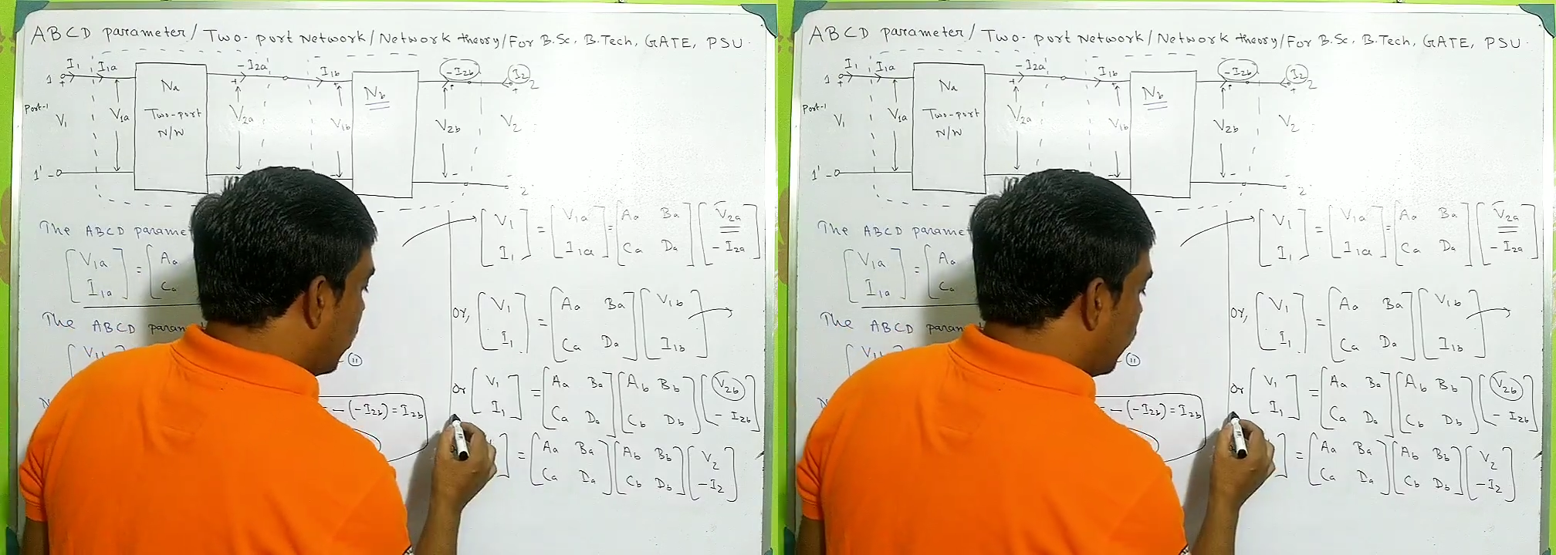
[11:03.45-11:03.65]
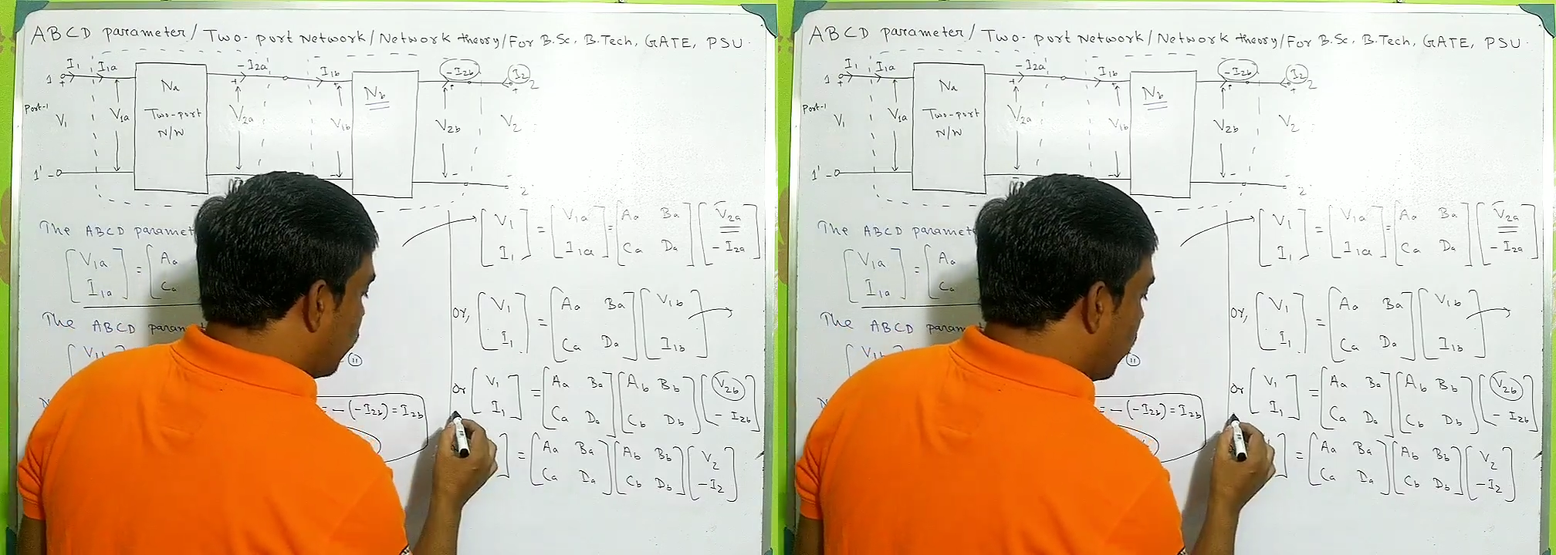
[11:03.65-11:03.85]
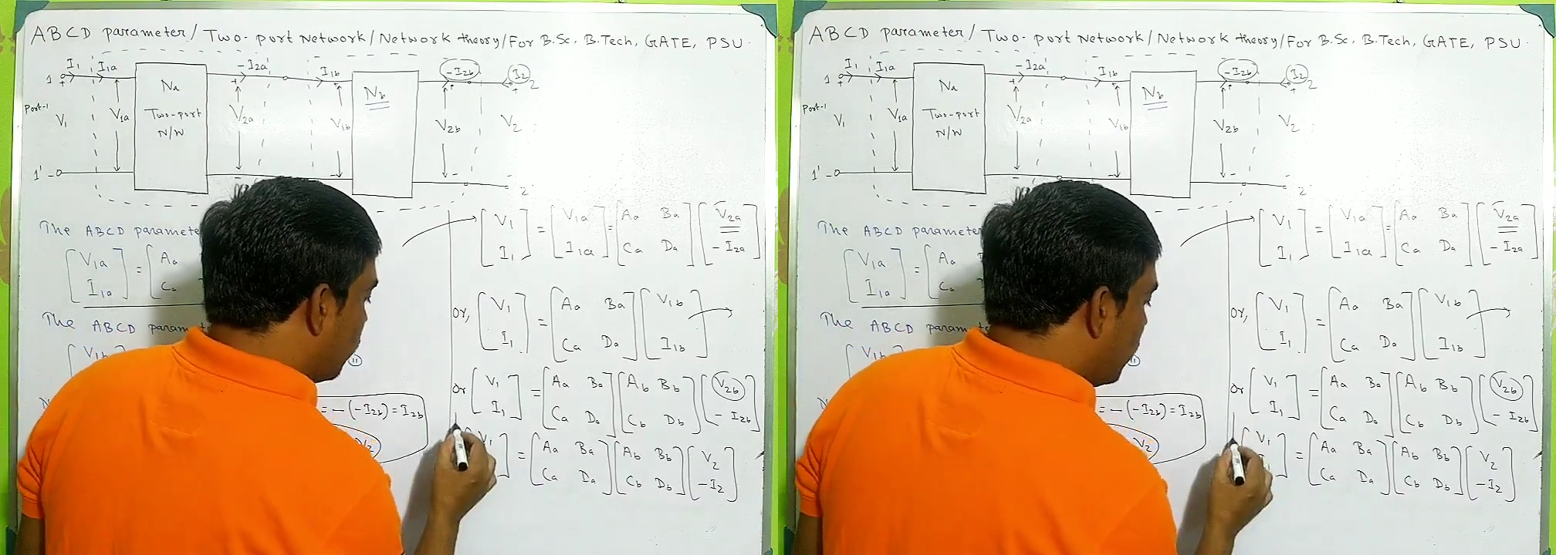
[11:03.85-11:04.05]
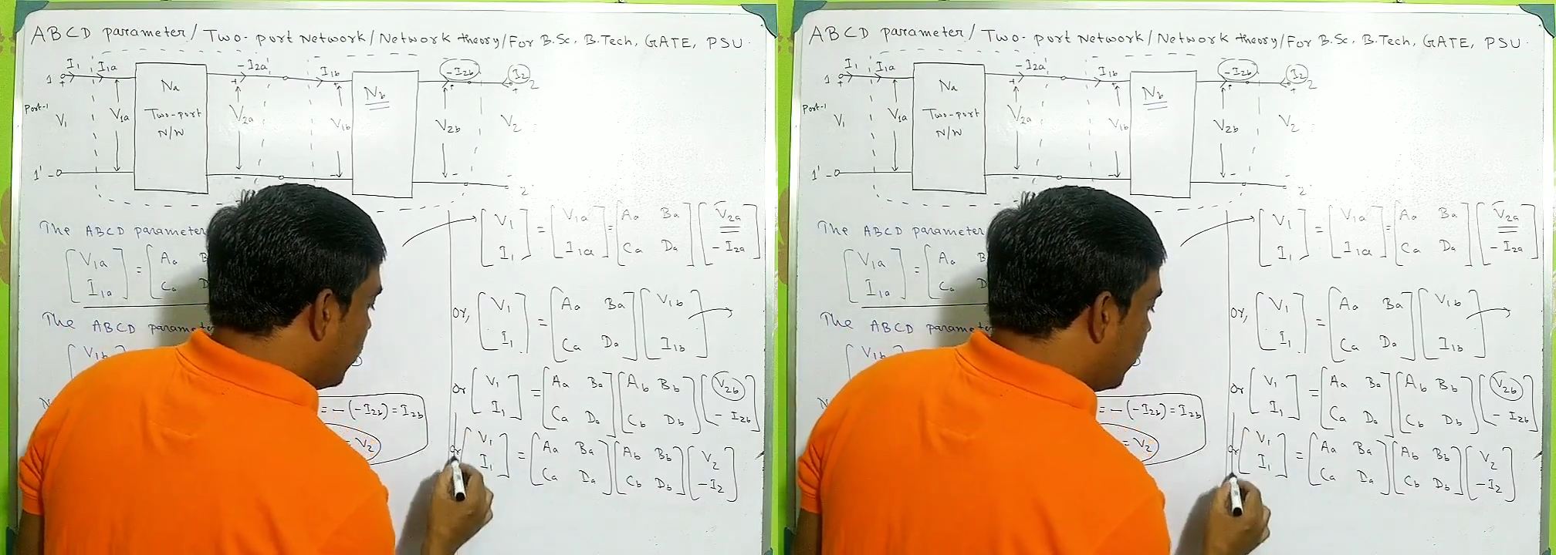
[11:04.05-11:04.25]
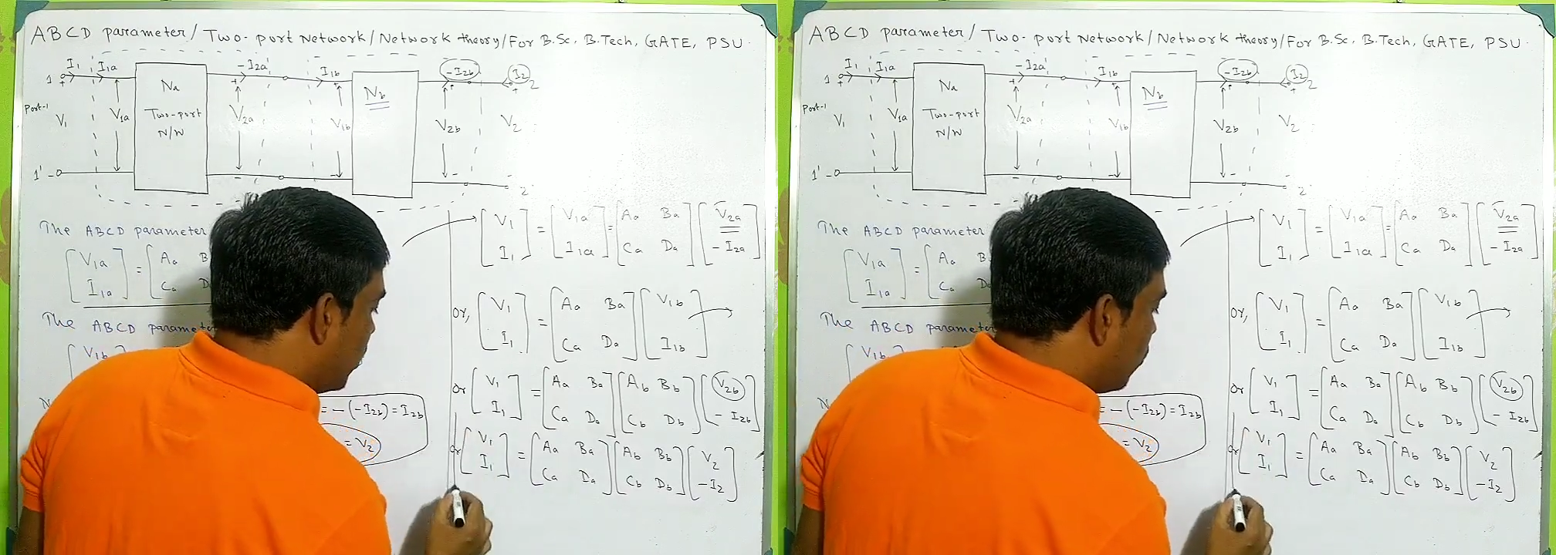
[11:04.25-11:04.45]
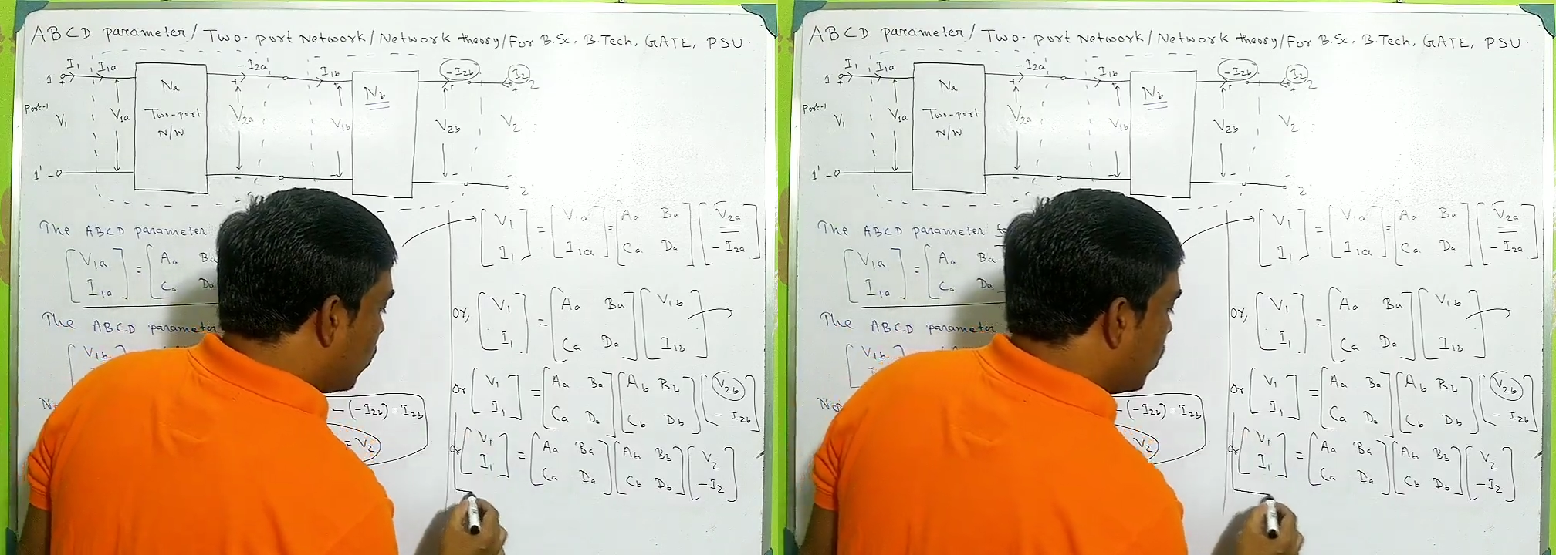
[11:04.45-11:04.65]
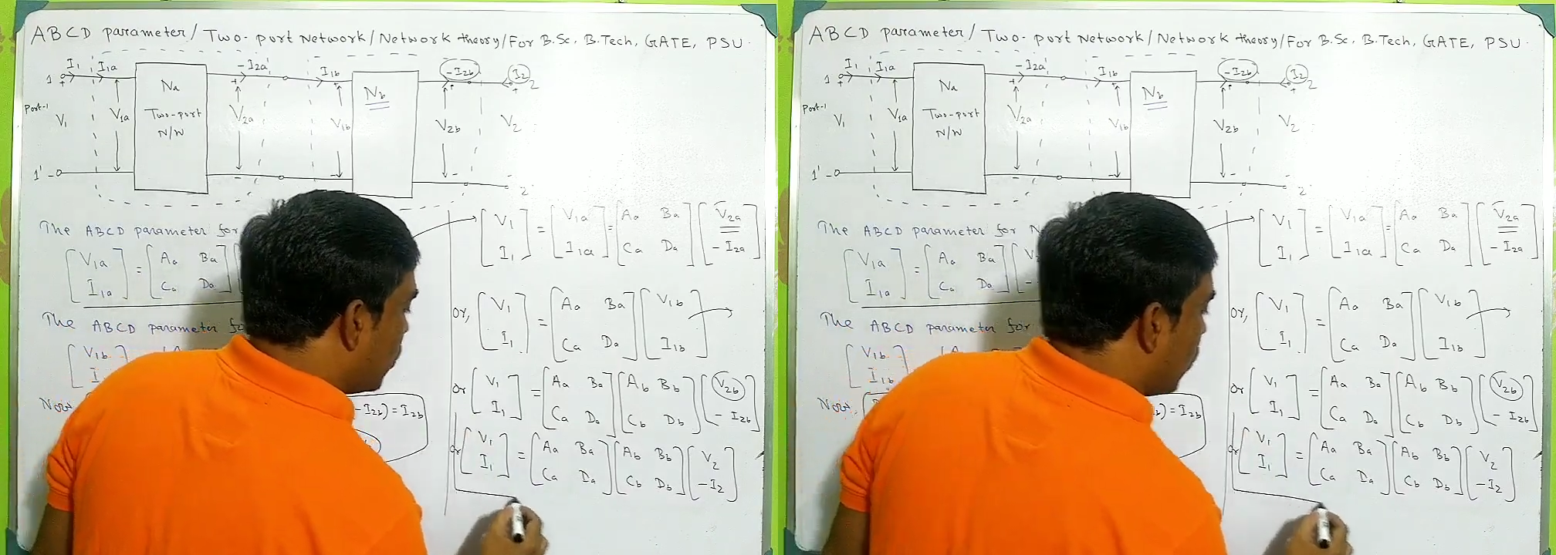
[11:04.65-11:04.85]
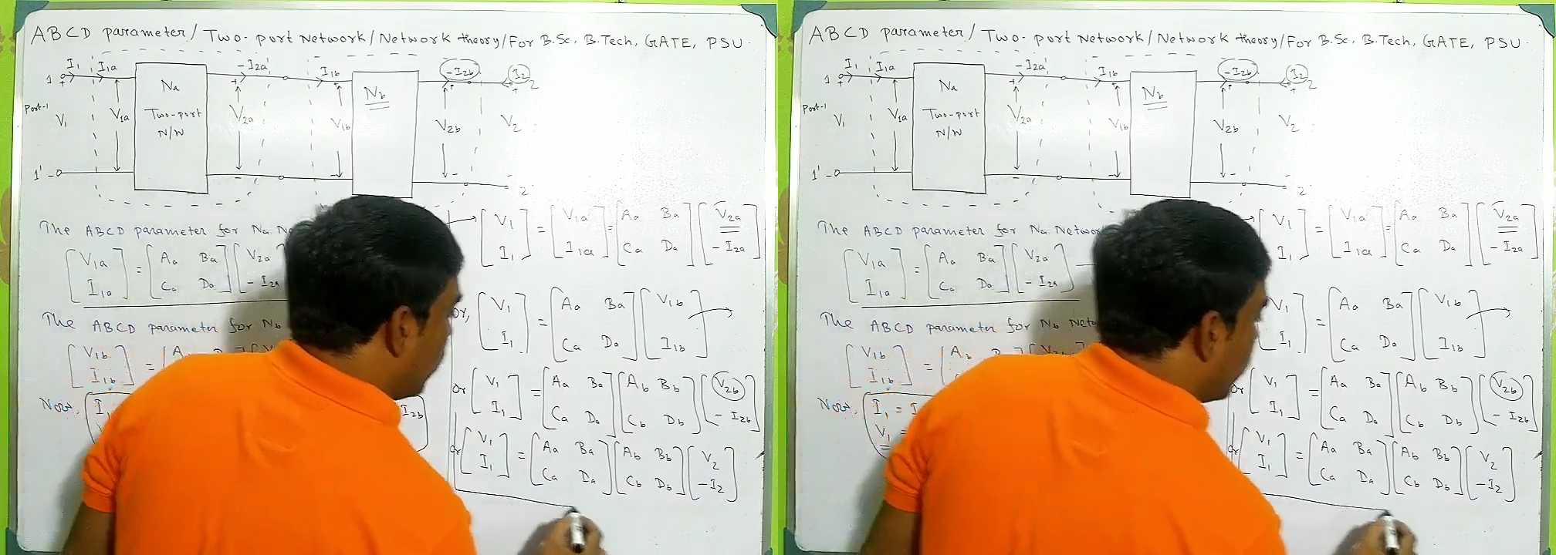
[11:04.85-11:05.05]
From this
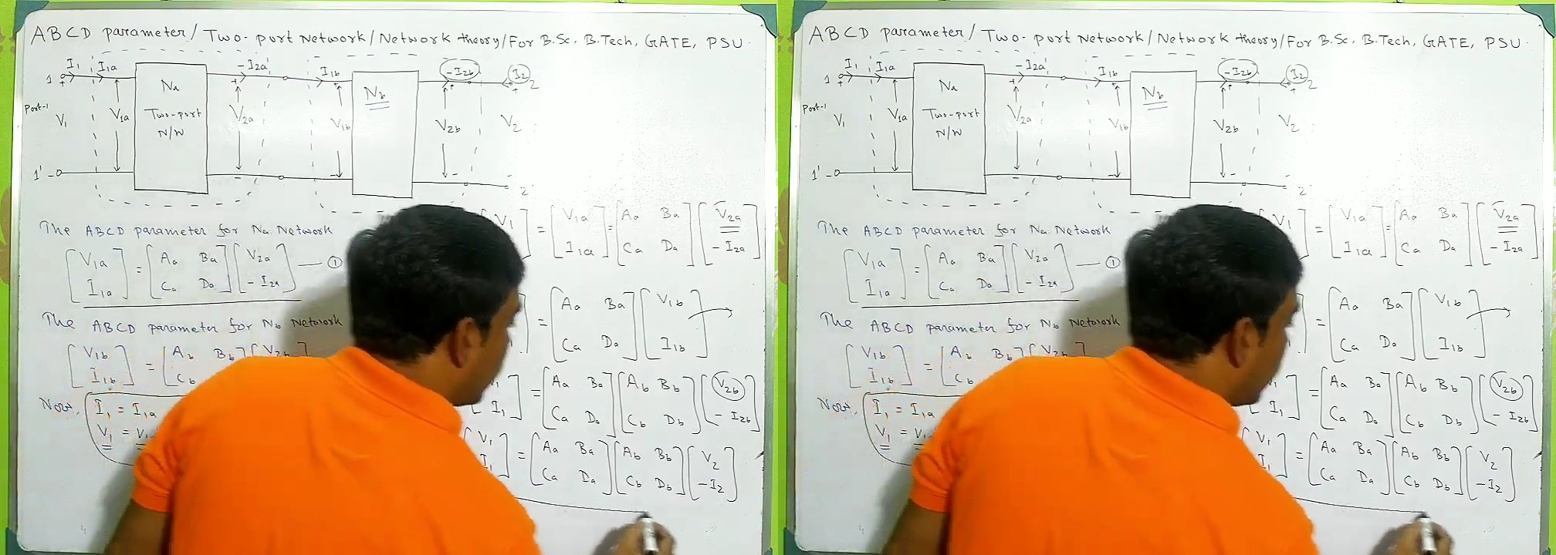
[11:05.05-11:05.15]
equation